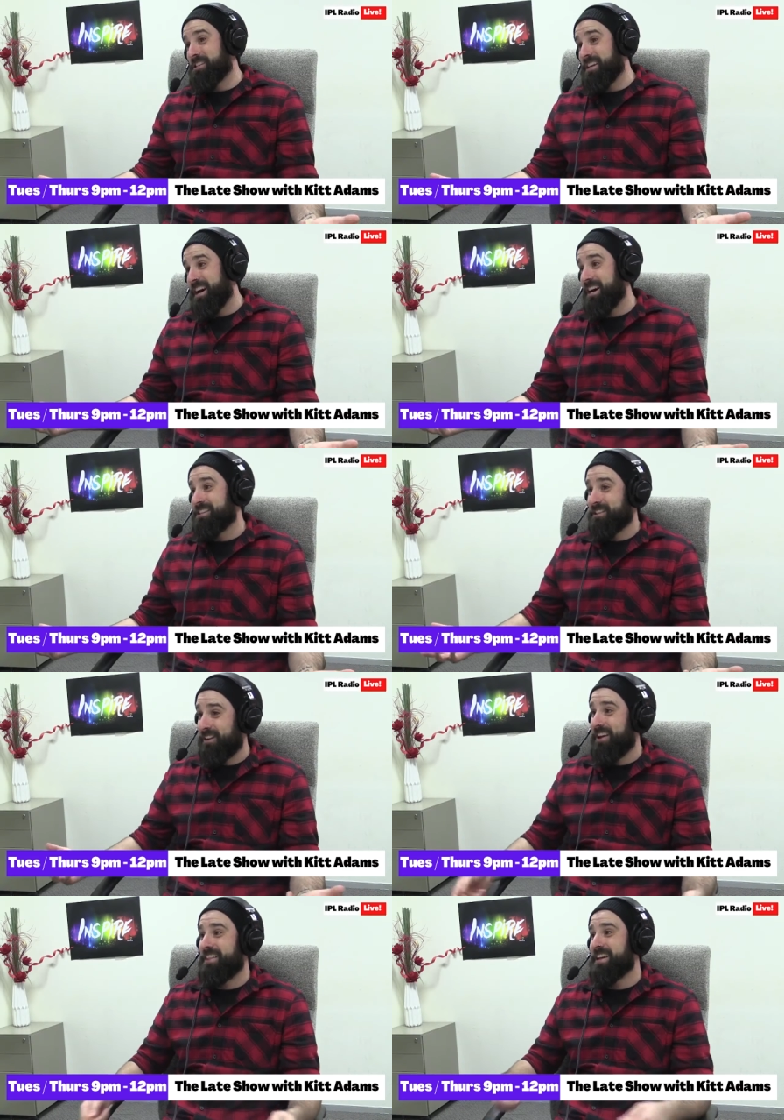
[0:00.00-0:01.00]
cards
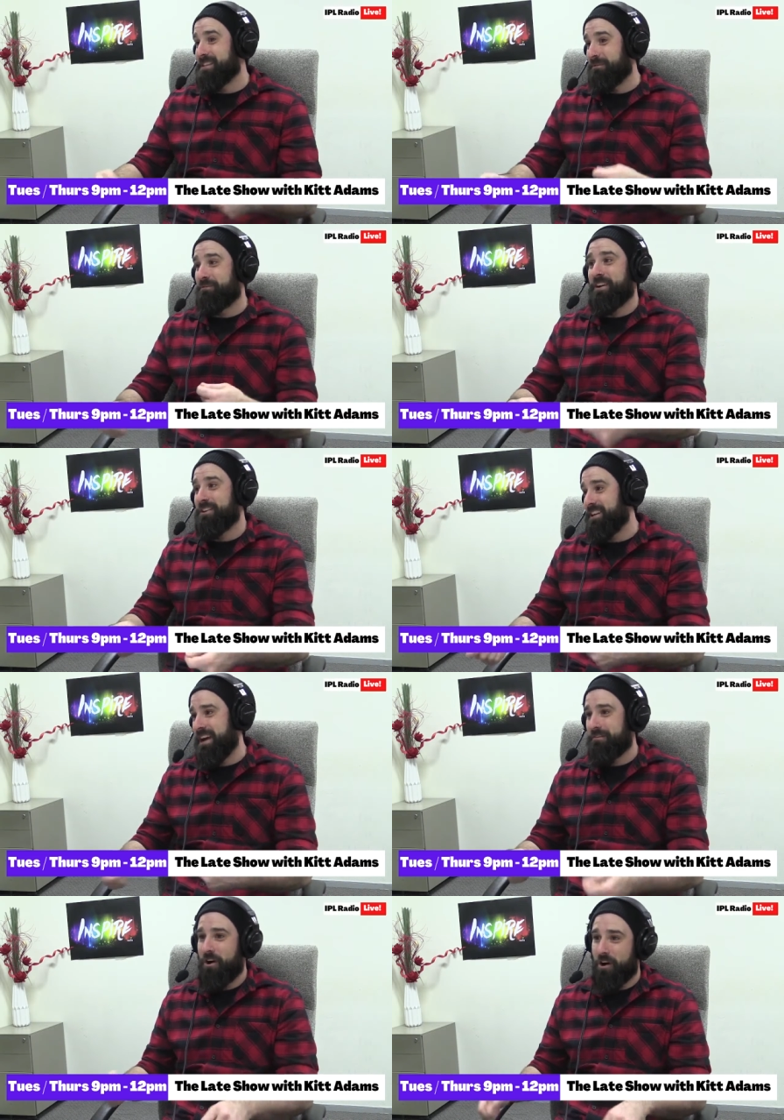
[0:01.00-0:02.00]
online, that's some fun you can
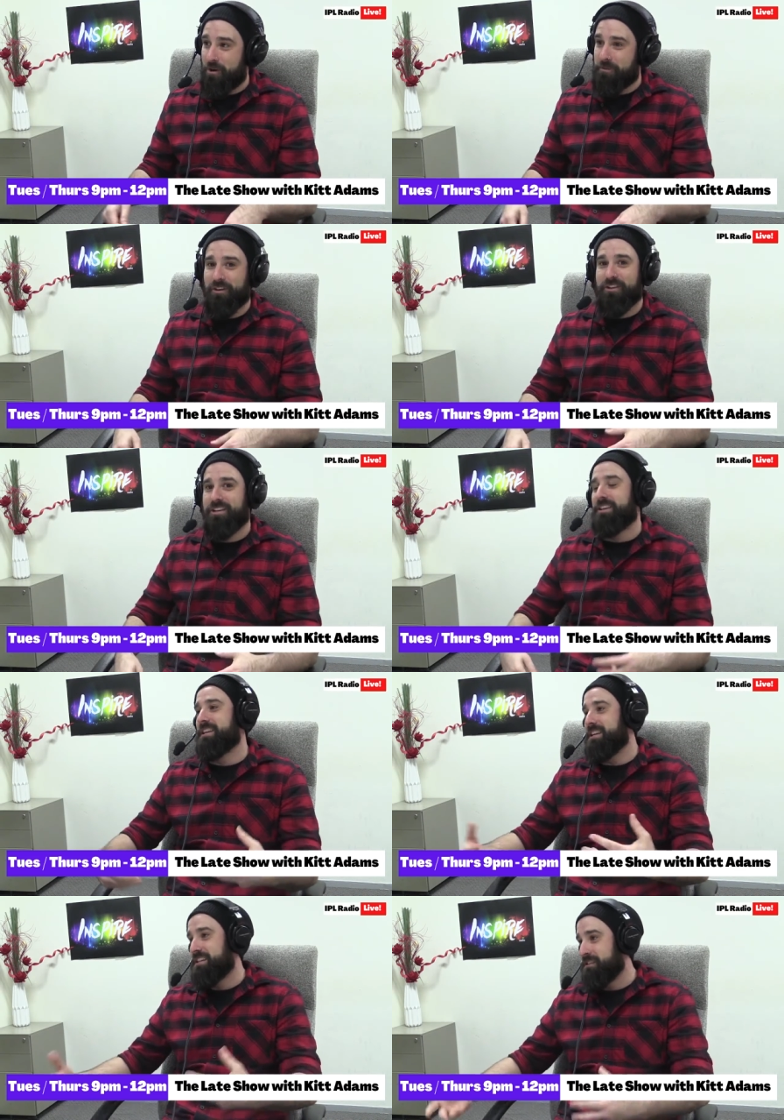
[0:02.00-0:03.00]
have at home. You know, you can get the
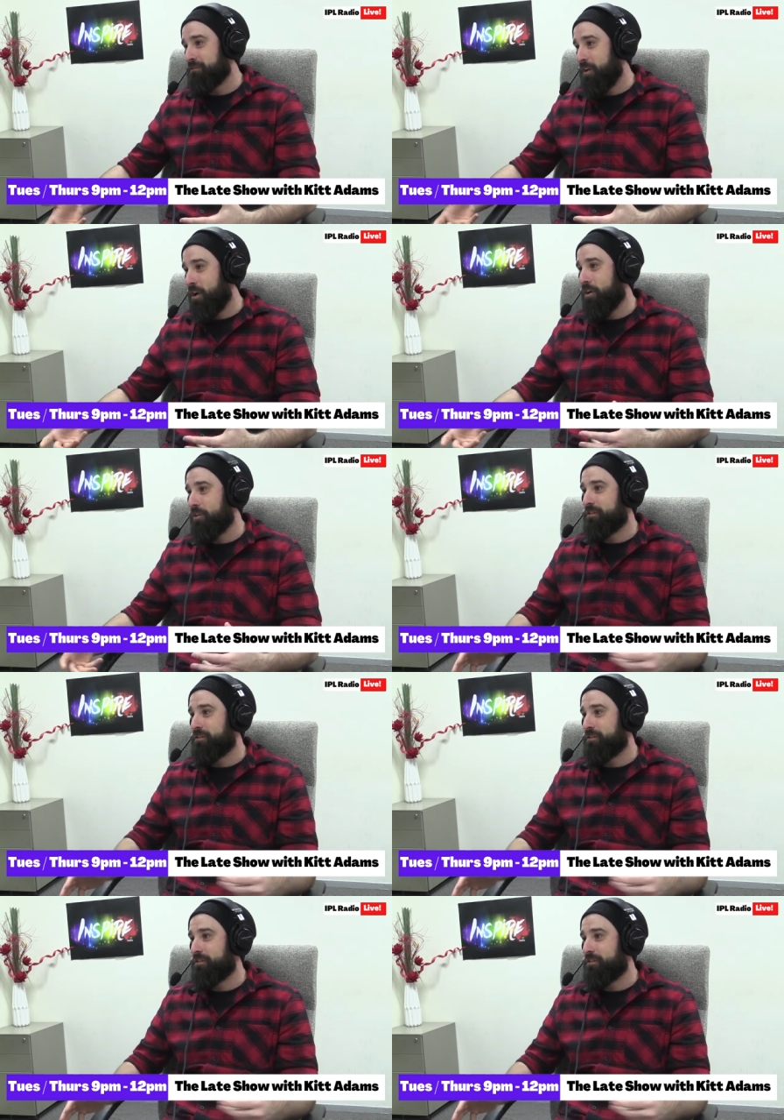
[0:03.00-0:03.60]
kids involved.